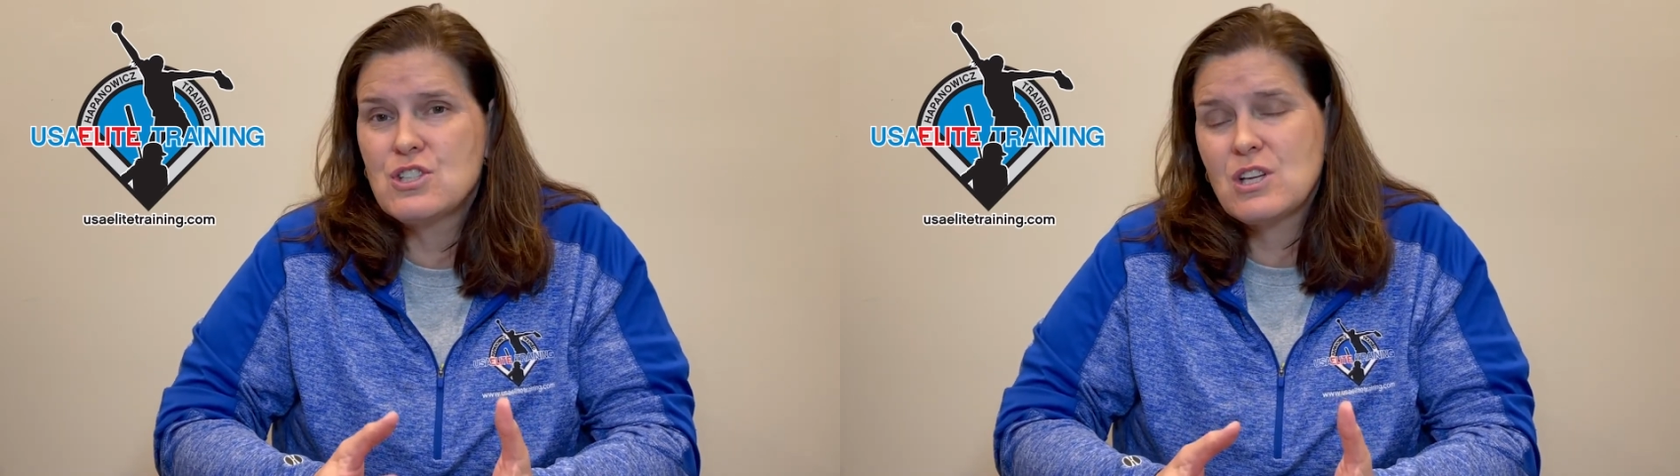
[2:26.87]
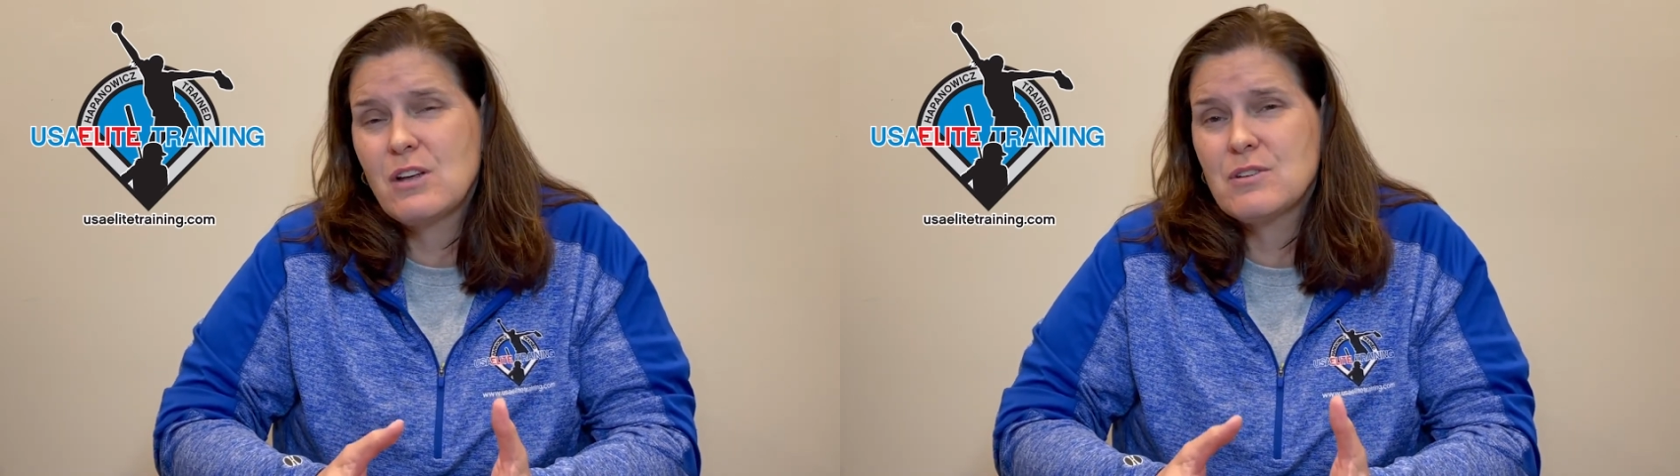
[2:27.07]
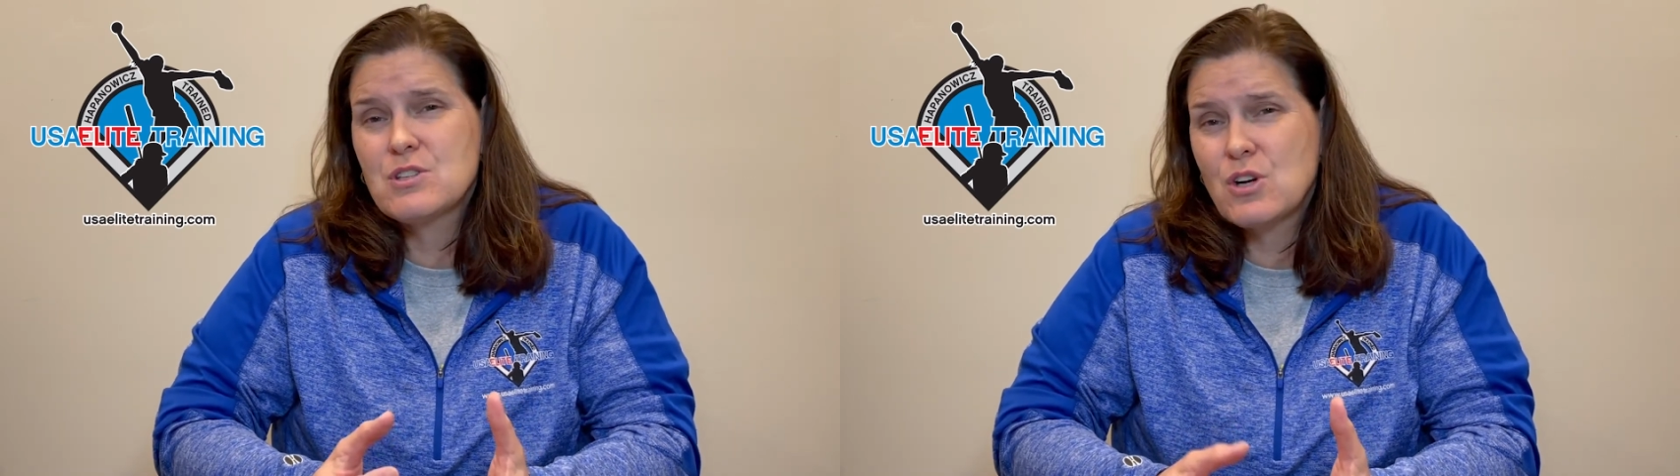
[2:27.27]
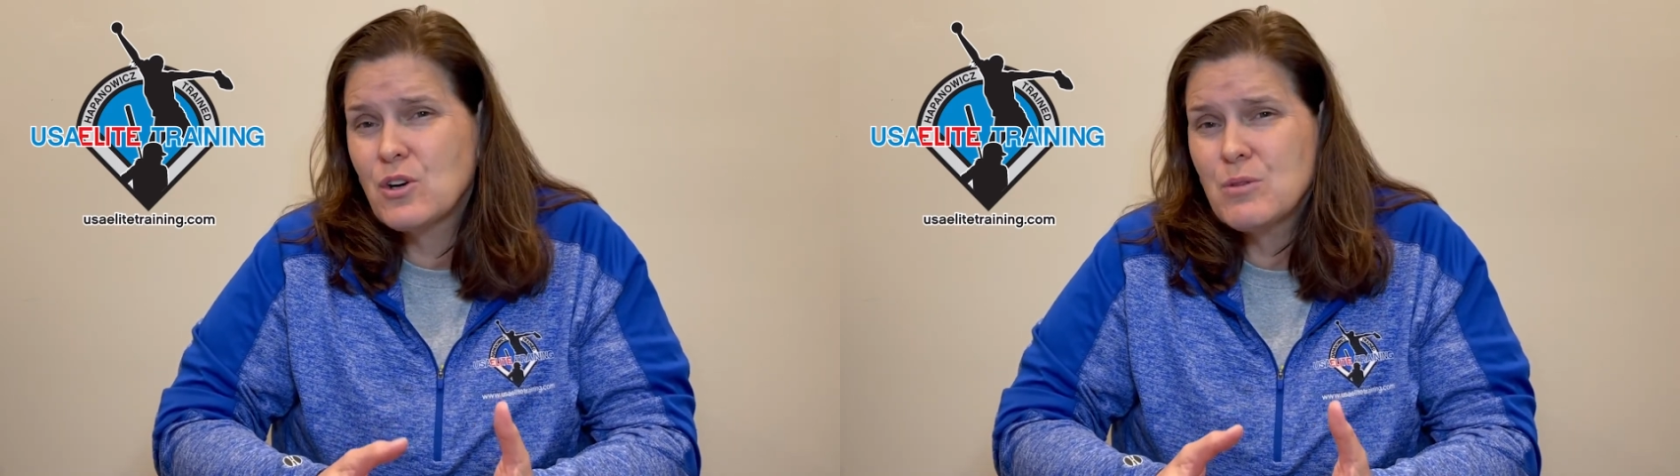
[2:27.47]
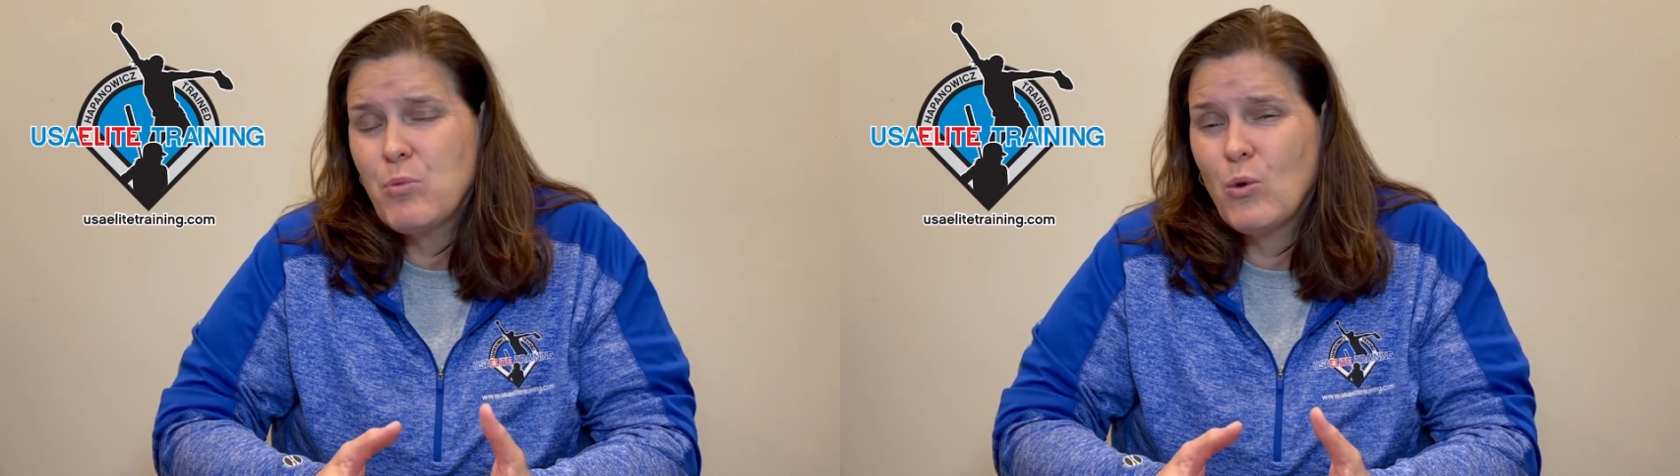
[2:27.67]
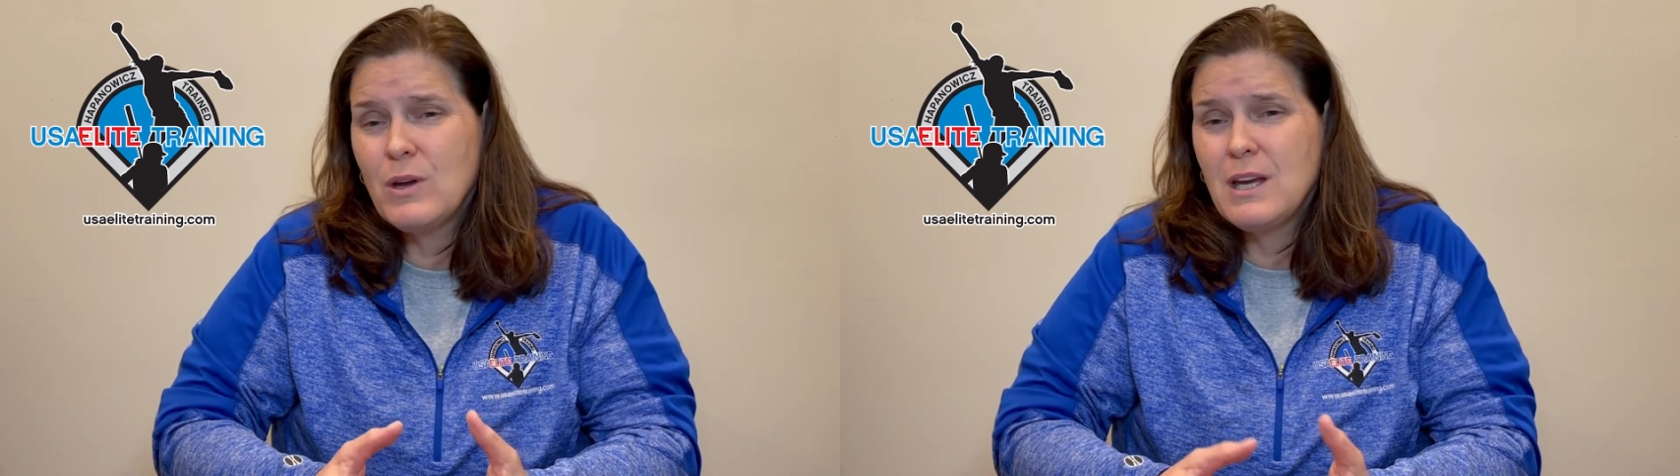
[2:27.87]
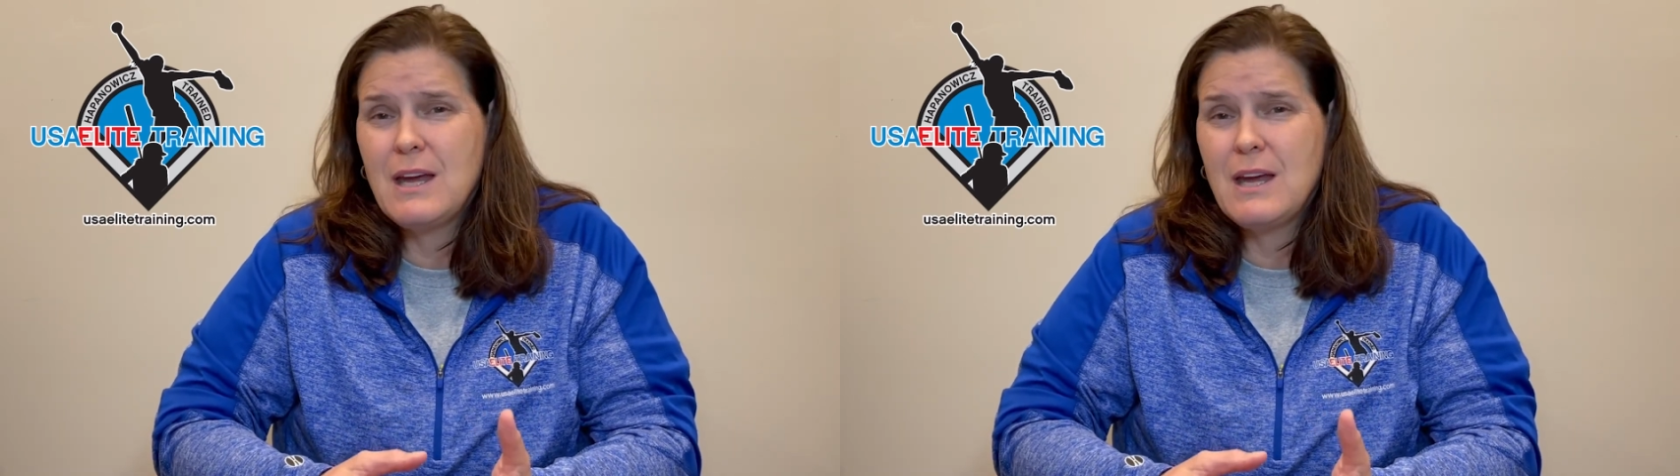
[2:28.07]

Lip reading: solid starting point,